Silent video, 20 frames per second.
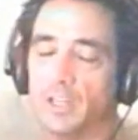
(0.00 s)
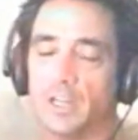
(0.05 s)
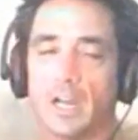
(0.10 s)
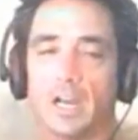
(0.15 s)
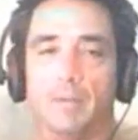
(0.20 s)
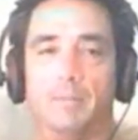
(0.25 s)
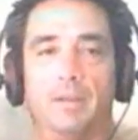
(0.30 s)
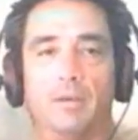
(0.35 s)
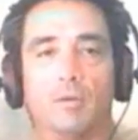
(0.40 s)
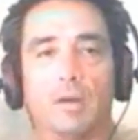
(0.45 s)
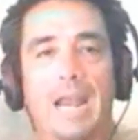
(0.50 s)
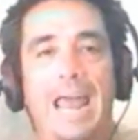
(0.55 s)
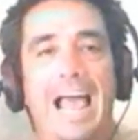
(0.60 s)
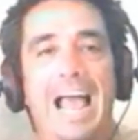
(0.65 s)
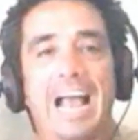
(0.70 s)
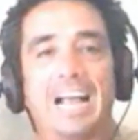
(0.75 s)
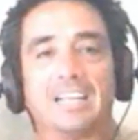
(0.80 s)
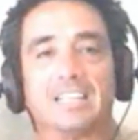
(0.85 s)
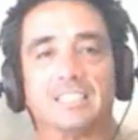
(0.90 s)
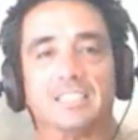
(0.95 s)
You got to be
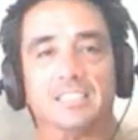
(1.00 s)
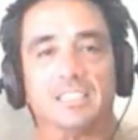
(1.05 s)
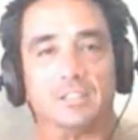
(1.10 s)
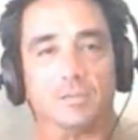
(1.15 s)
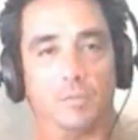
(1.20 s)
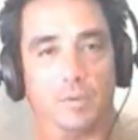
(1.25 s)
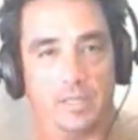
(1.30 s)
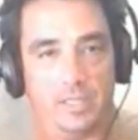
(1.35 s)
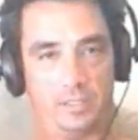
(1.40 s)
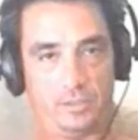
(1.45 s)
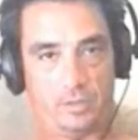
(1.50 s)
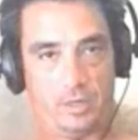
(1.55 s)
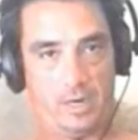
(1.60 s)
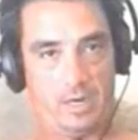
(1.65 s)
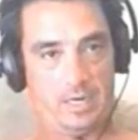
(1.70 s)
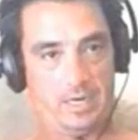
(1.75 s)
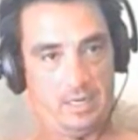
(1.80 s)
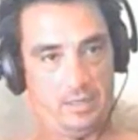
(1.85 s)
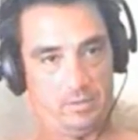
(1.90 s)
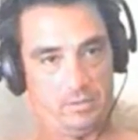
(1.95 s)
relaxed when you try
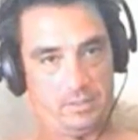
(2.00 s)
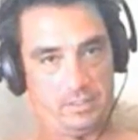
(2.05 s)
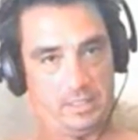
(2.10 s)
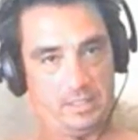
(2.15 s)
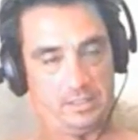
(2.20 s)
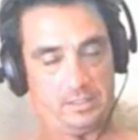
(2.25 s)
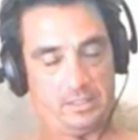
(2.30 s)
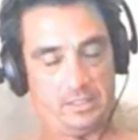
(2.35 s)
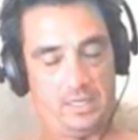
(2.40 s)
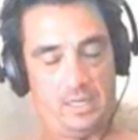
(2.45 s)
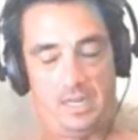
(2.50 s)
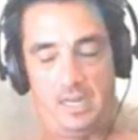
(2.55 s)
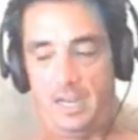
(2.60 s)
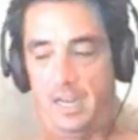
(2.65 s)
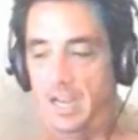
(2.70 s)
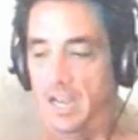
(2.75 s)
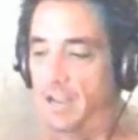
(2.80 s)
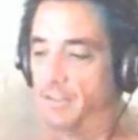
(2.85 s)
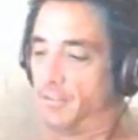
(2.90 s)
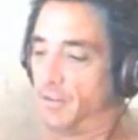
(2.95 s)
it.
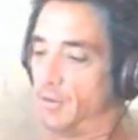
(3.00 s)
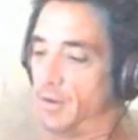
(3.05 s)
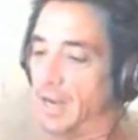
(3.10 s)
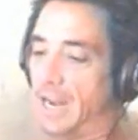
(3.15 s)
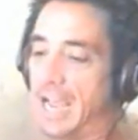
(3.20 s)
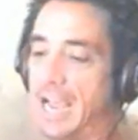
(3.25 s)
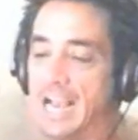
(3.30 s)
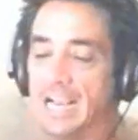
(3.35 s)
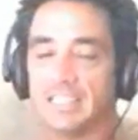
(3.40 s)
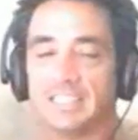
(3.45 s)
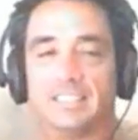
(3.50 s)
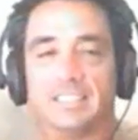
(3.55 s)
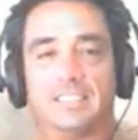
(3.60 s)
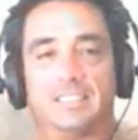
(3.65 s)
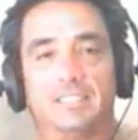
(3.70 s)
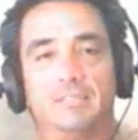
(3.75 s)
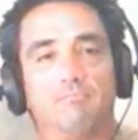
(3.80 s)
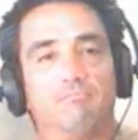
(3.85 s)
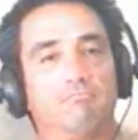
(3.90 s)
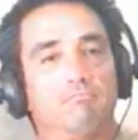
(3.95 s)
If you're relaxed,